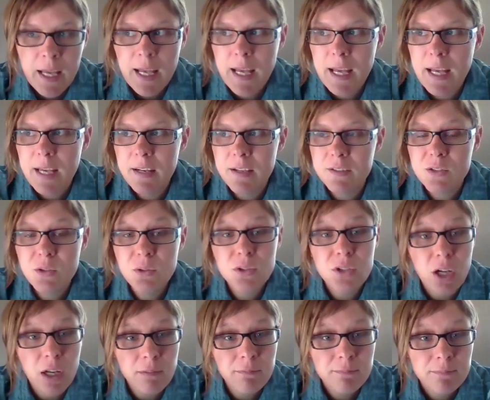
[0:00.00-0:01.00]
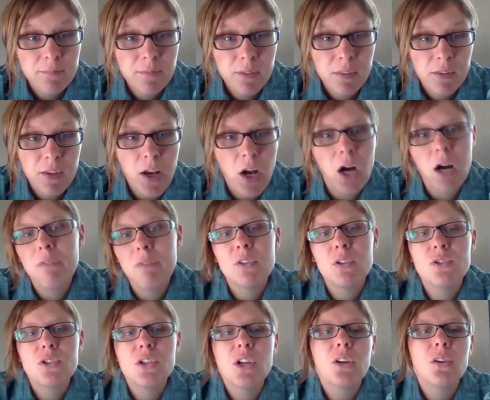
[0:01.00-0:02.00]
And as you saw, they
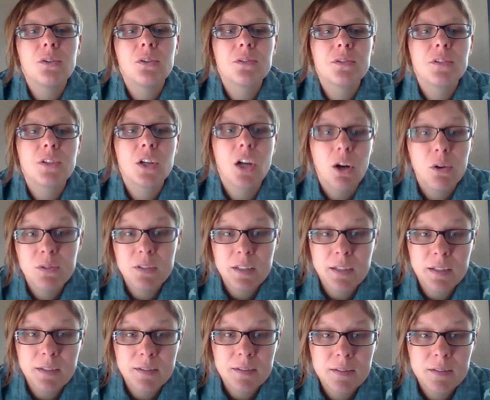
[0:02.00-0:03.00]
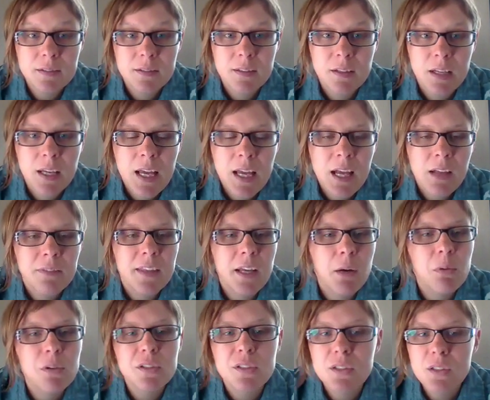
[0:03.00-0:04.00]
often chose the coziness. They
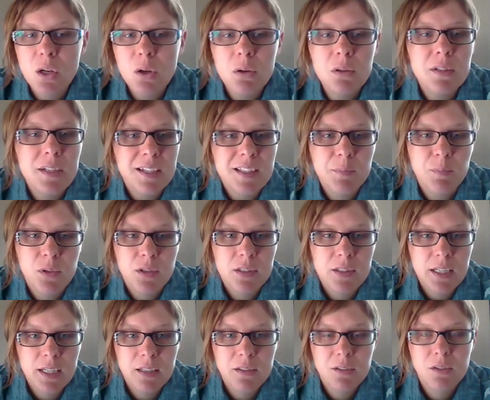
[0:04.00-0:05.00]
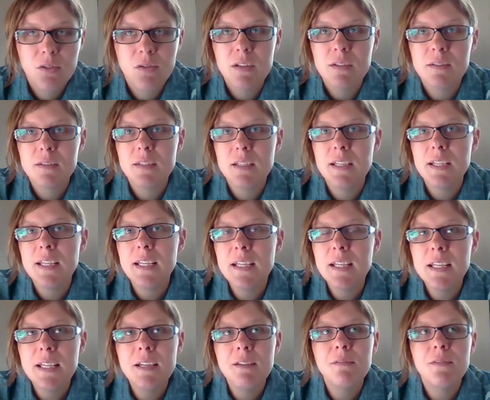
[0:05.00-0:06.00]
were so desperate to increase
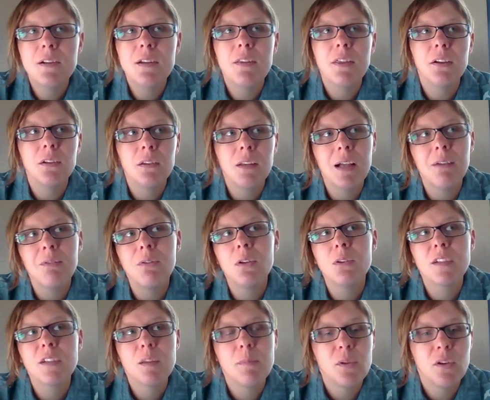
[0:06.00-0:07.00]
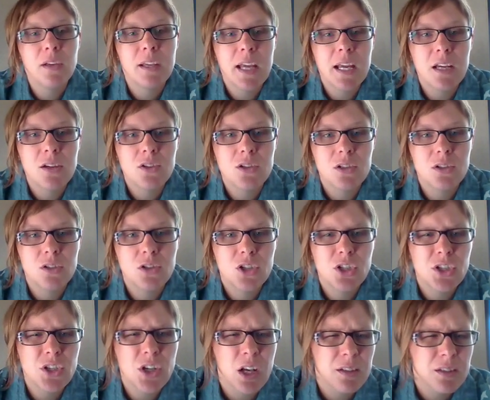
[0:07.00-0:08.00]
even the level of communication
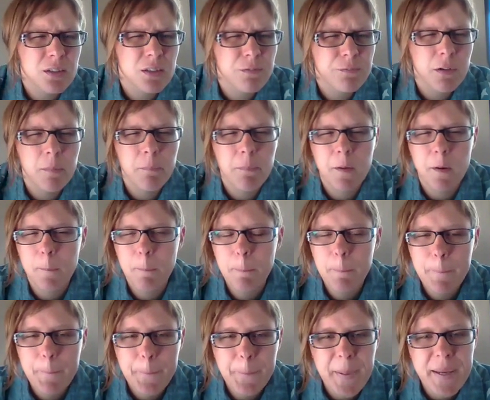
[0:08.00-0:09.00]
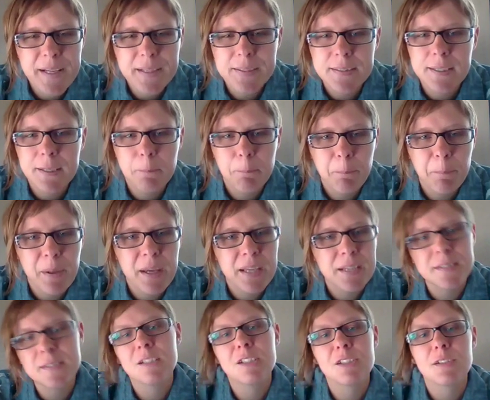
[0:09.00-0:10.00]
just from their basic
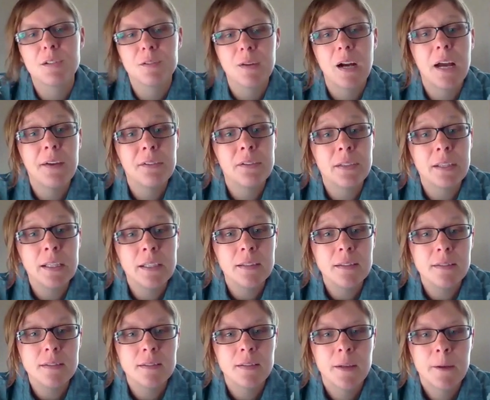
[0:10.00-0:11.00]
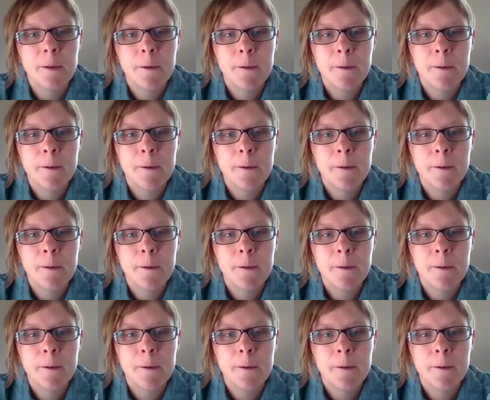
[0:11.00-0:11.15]
survival needs.